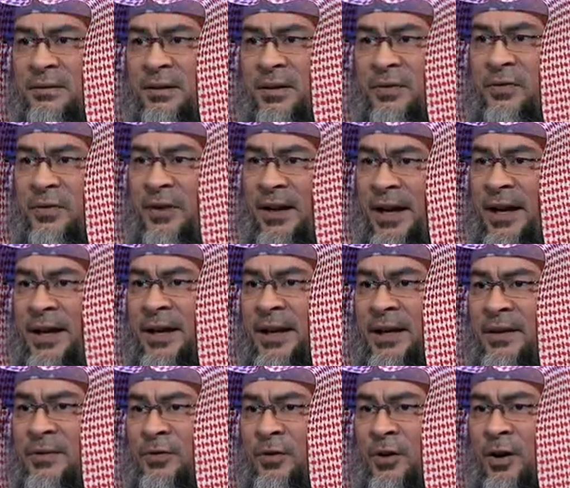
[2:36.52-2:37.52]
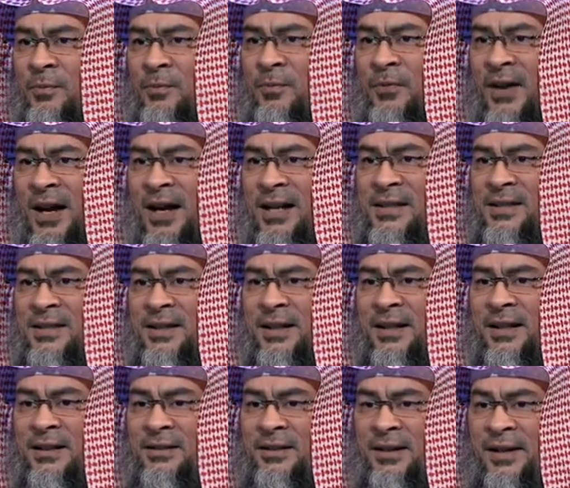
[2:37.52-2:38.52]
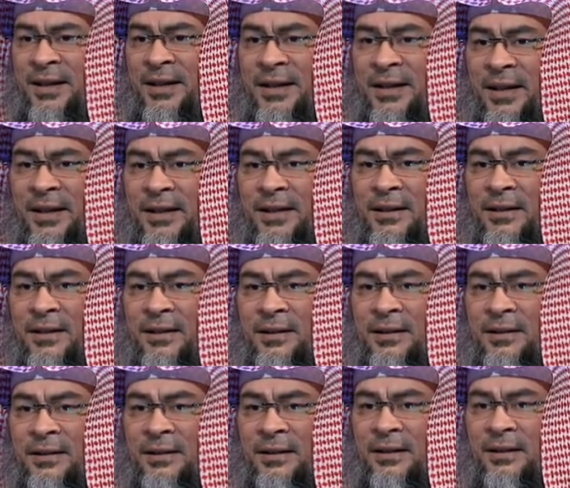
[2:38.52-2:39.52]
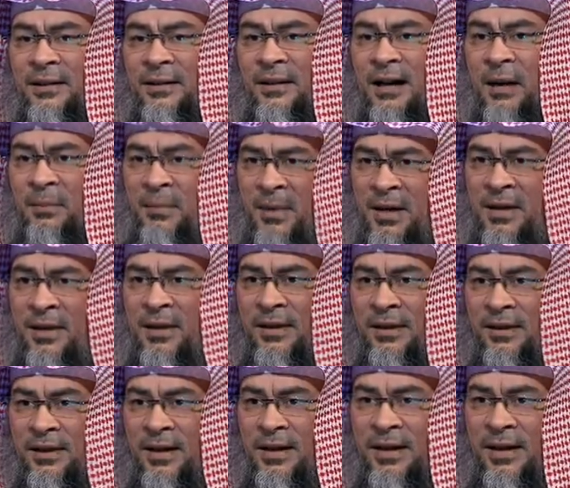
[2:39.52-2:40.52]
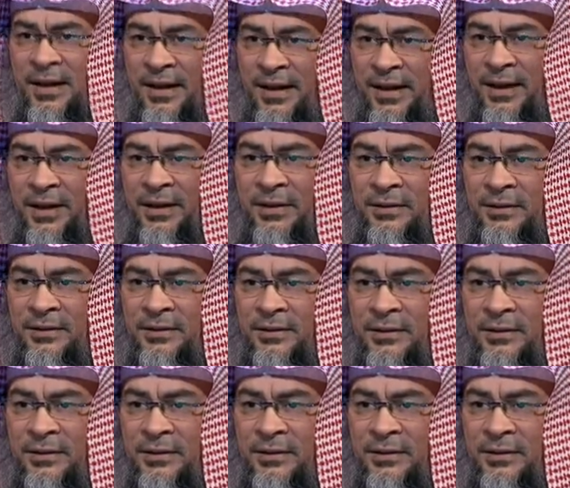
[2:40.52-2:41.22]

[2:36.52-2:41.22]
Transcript: refraining from fasting and drinking a month in a year,